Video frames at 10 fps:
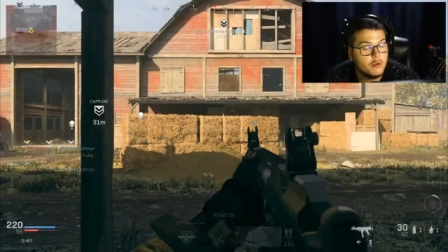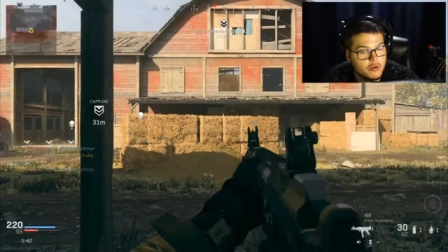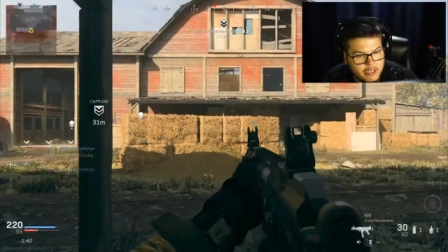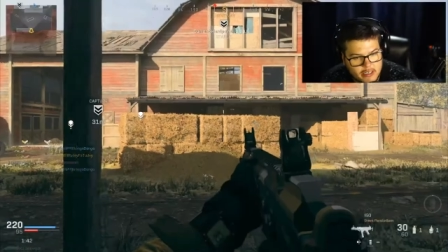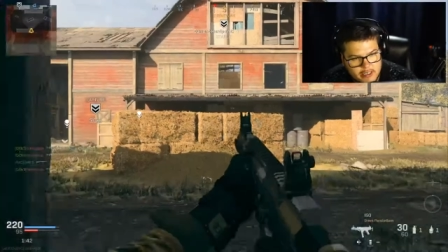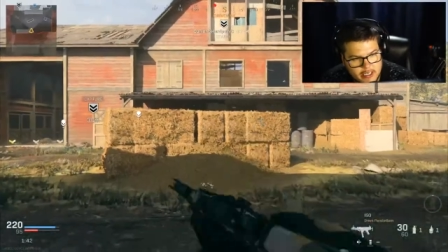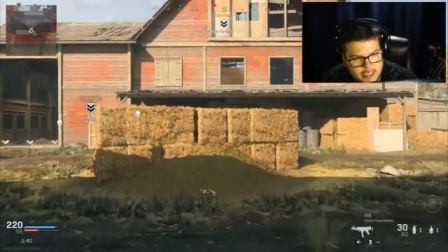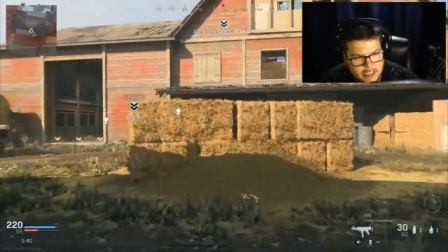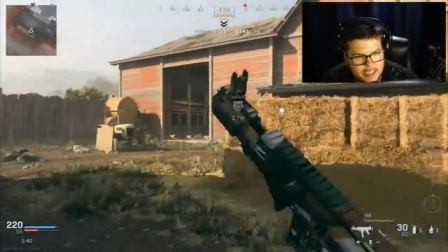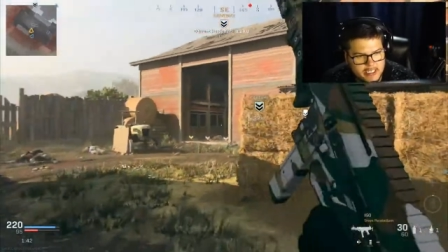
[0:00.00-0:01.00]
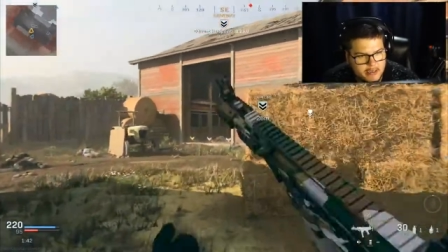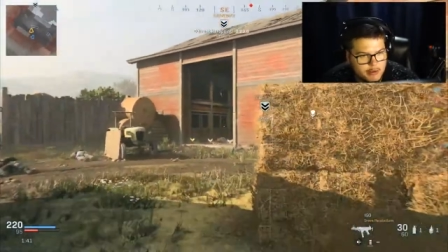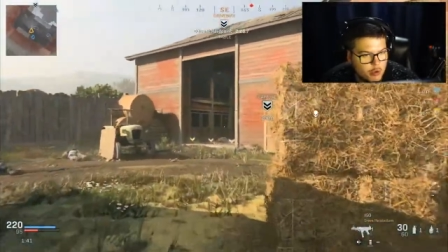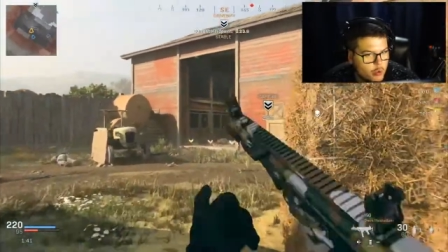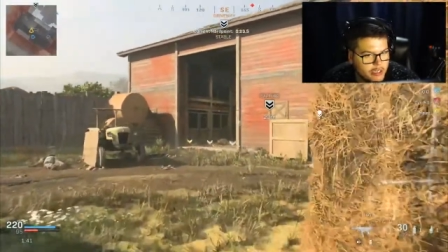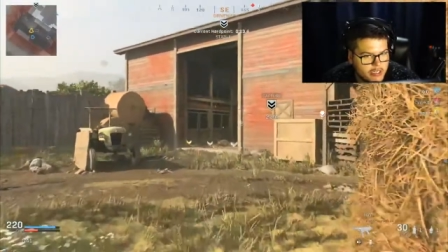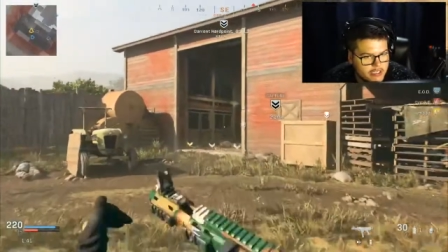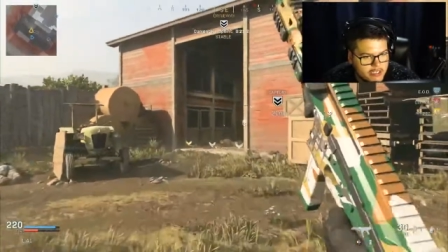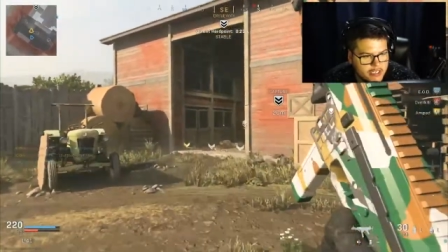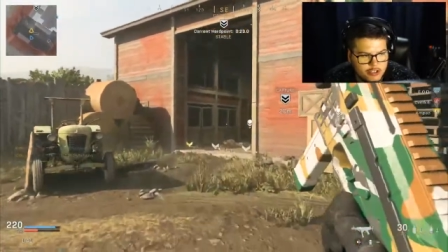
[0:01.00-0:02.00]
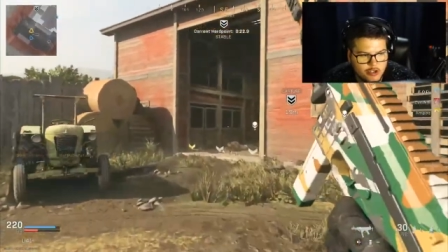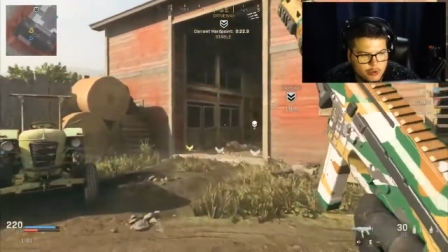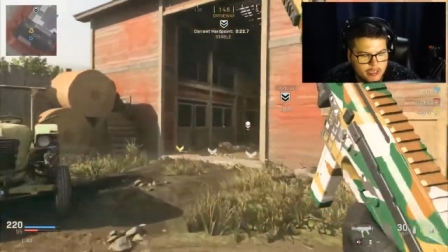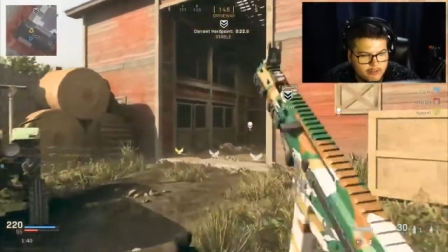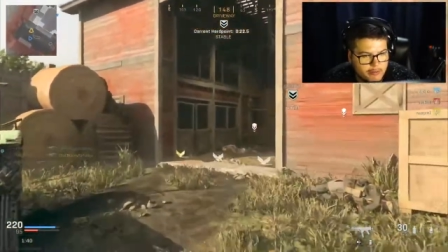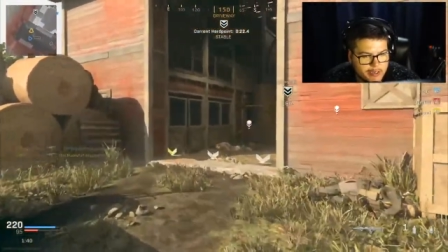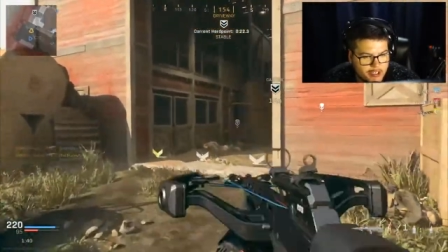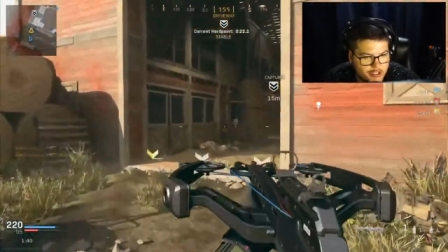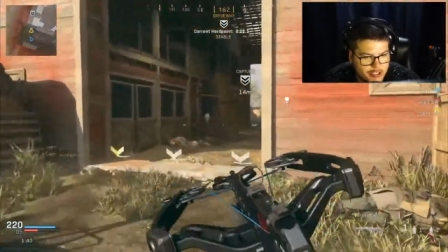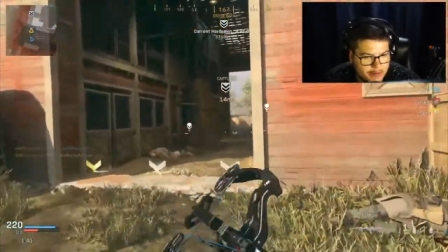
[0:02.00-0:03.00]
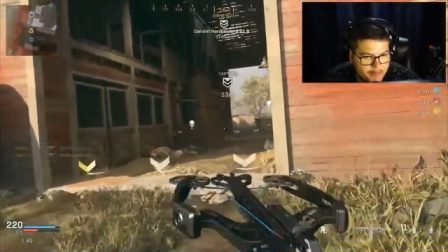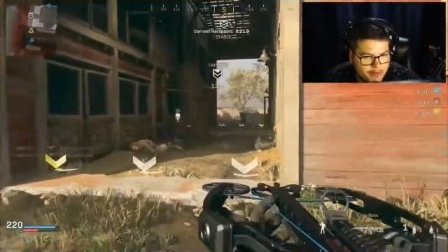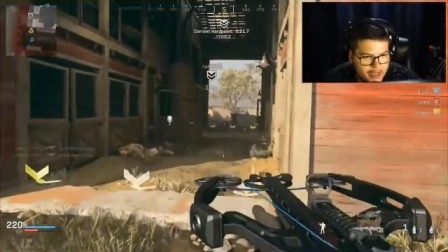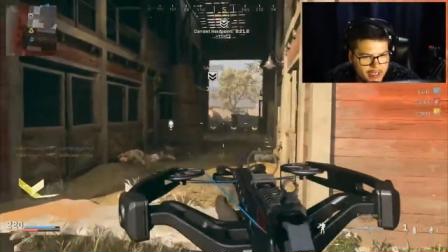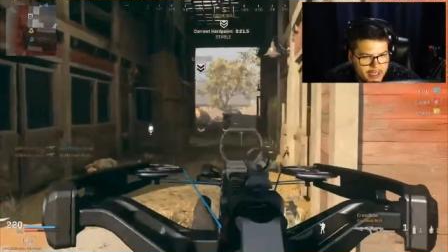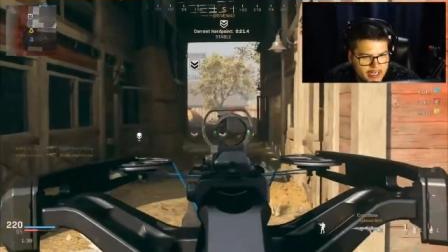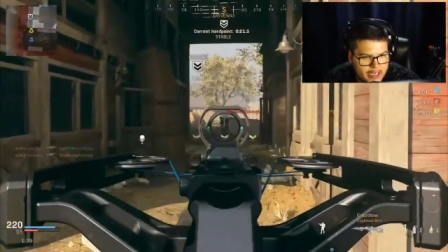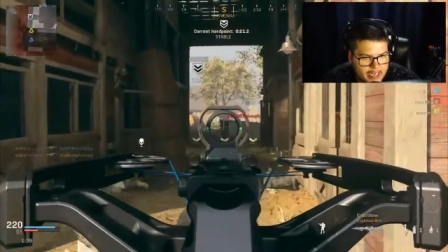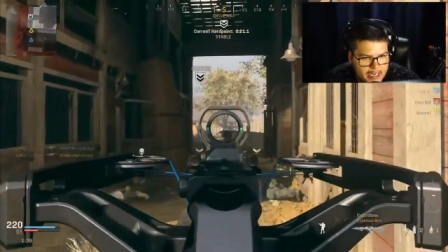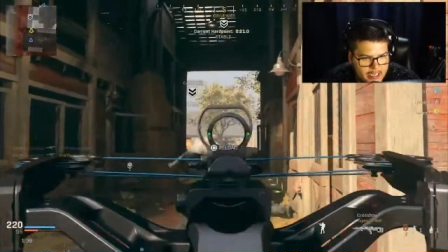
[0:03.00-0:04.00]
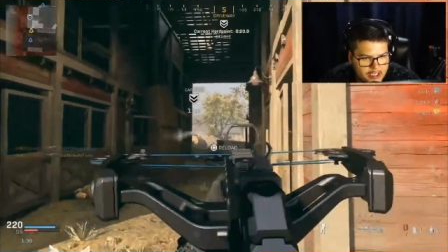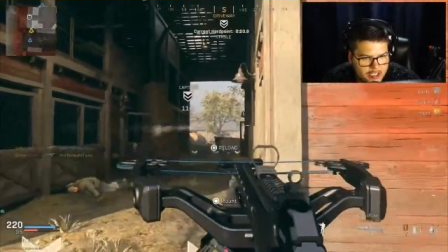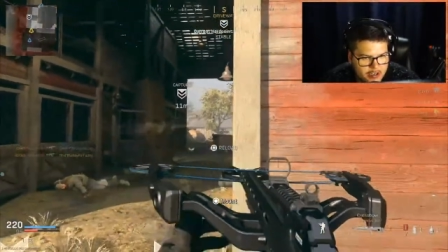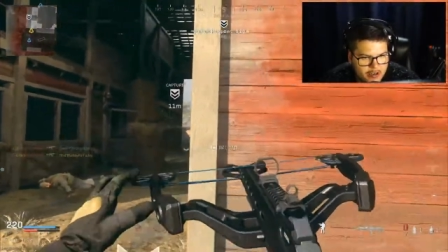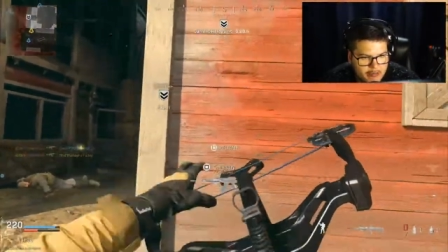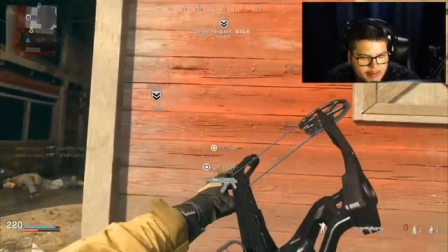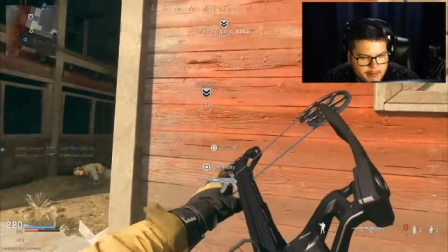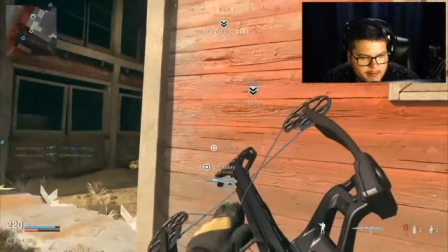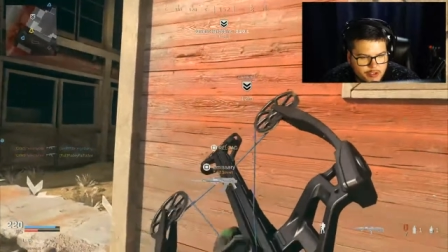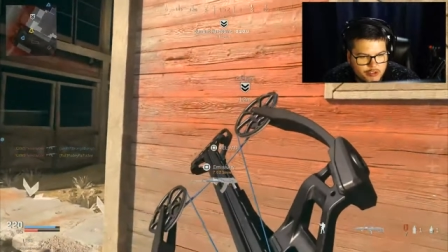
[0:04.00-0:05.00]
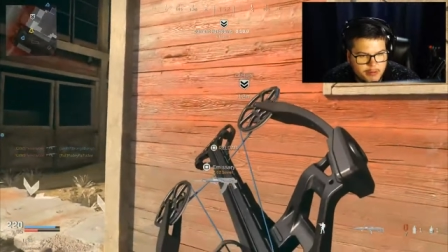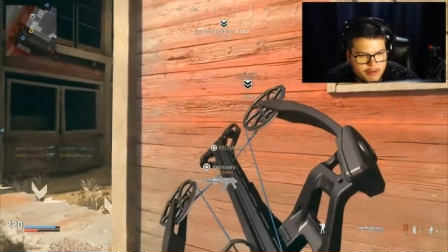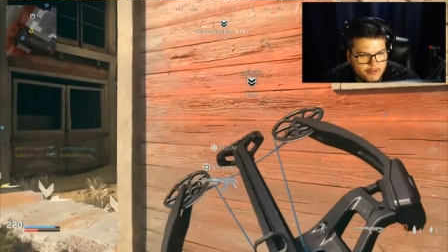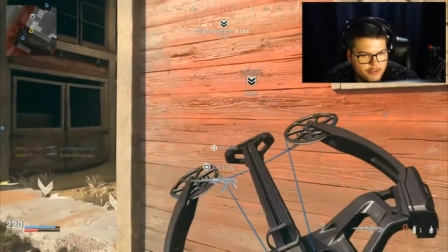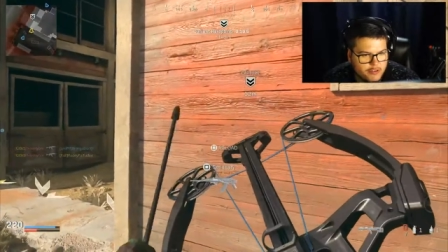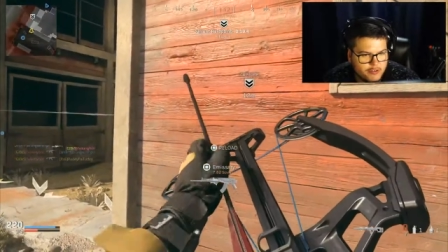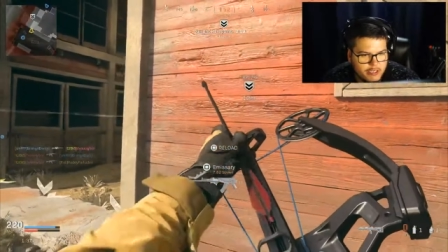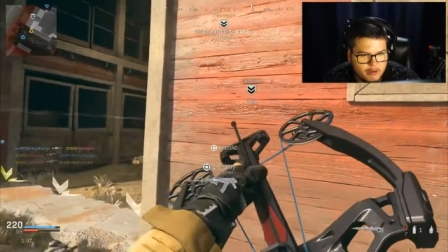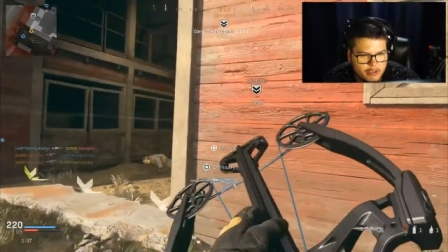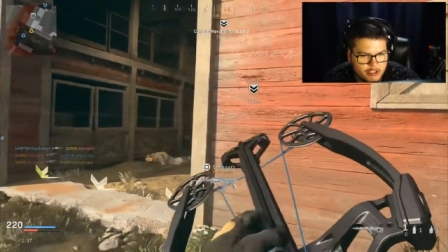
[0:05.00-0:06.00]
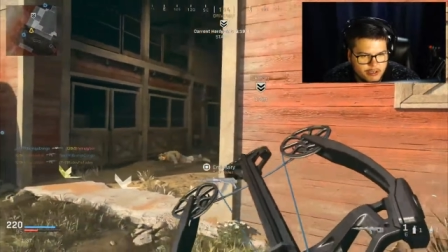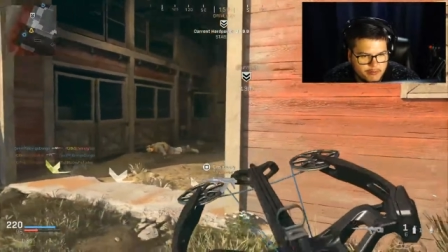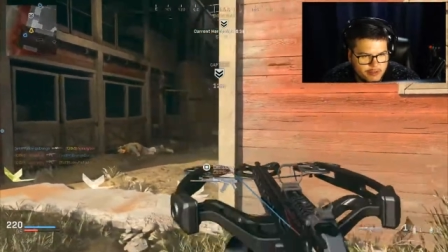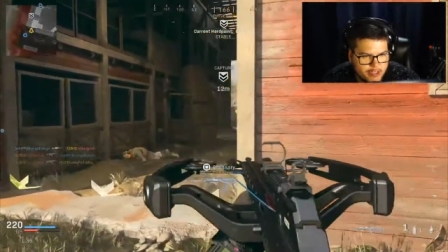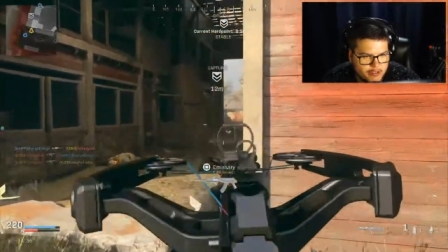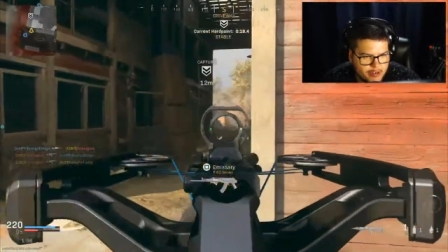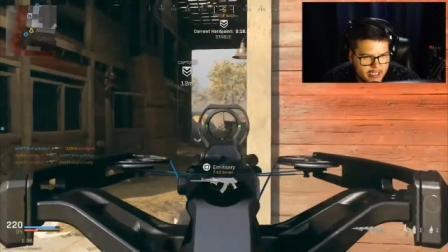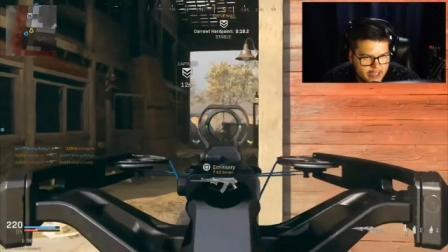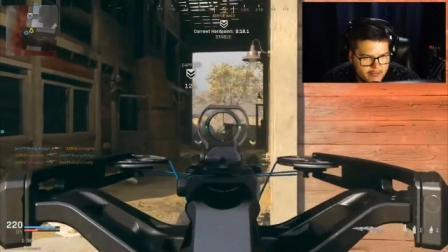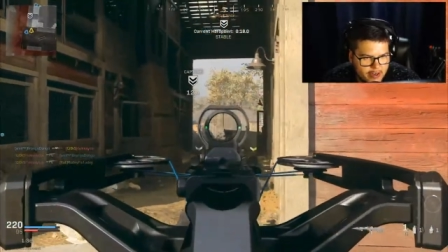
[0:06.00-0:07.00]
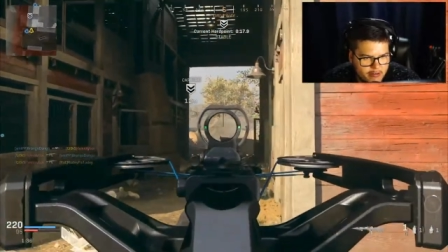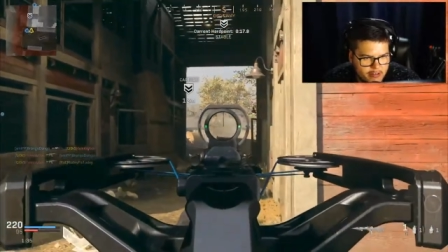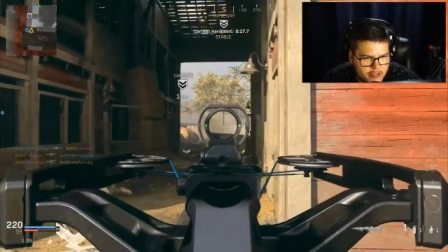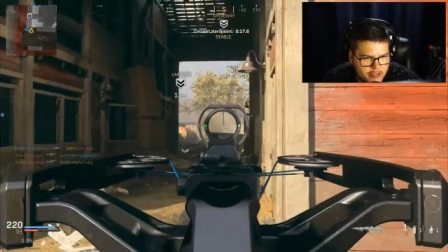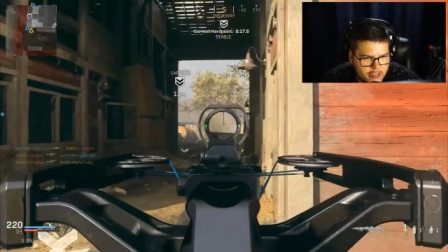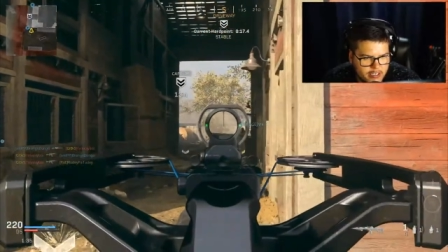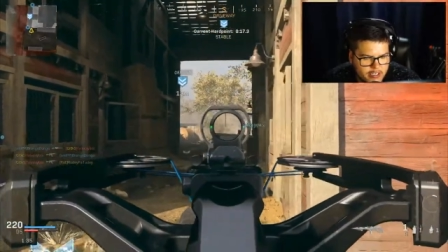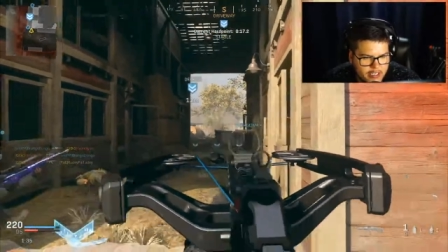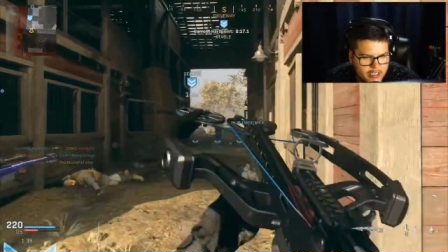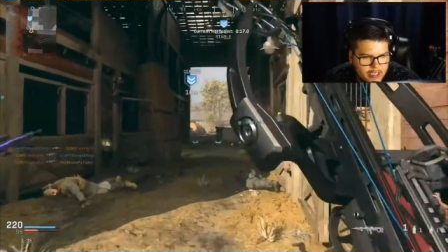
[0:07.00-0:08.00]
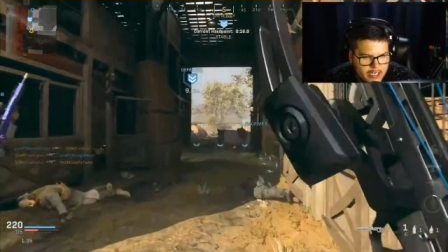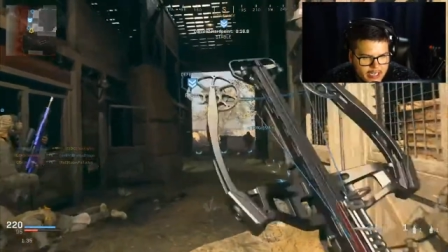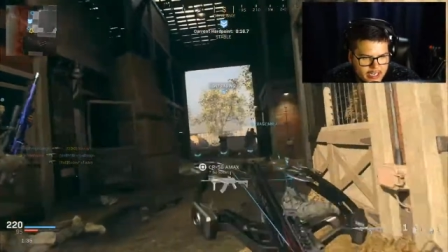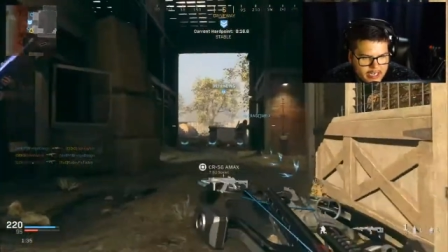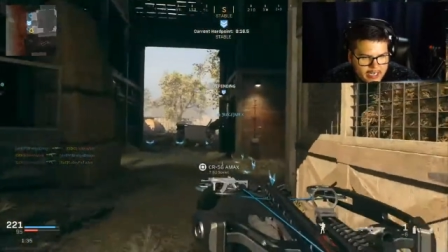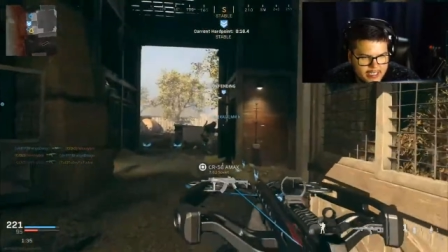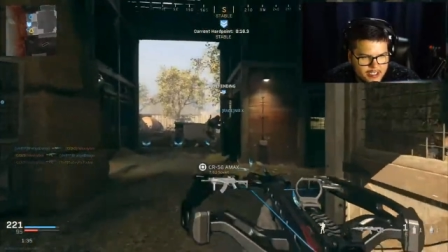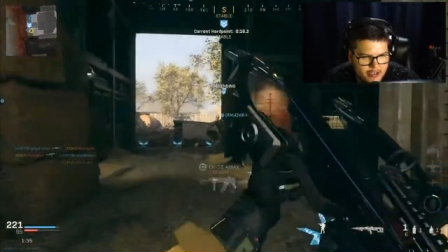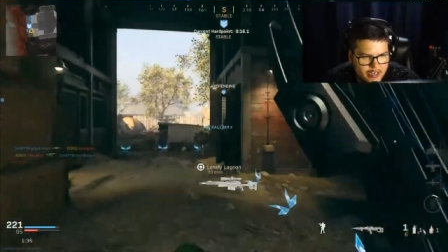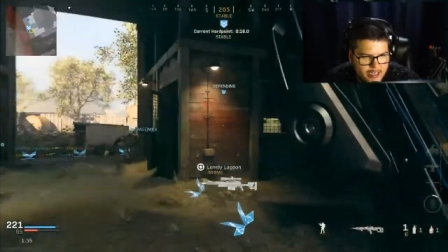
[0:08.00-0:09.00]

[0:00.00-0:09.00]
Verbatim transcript: morning, and like I said, I'm recording this like shortly after my stream, and so I've been streaming for like we streamed for like three and a half hours. And so I